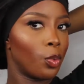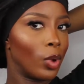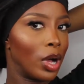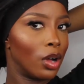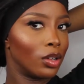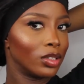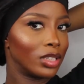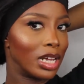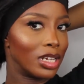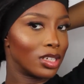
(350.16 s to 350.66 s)

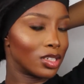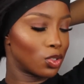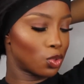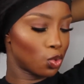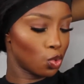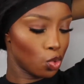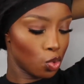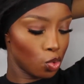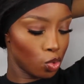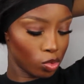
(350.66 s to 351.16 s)
while
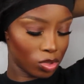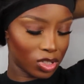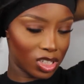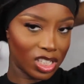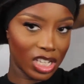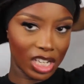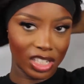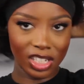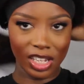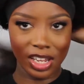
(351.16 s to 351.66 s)
that's all
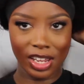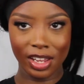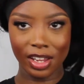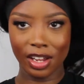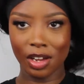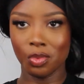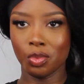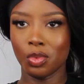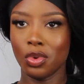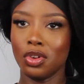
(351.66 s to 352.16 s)
setting
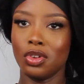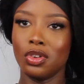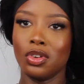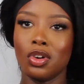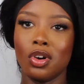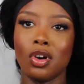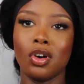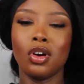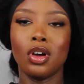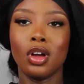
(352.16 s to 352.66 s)
and
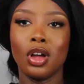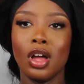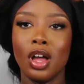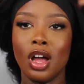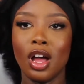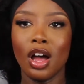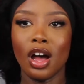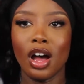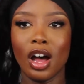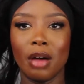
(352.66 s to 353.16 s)
whatnot,
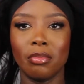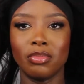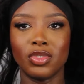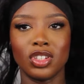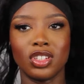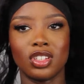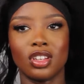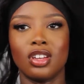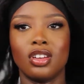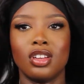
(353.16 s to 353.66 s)
I'm
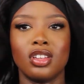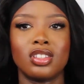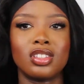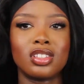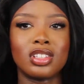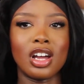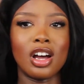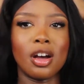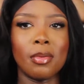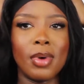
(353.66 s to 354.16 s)
just gonna
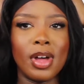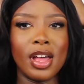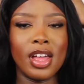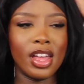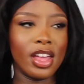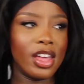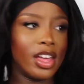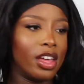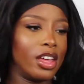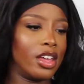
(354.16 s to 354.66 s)
style my
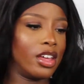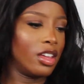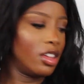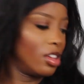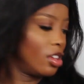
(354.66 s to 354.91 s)
hair.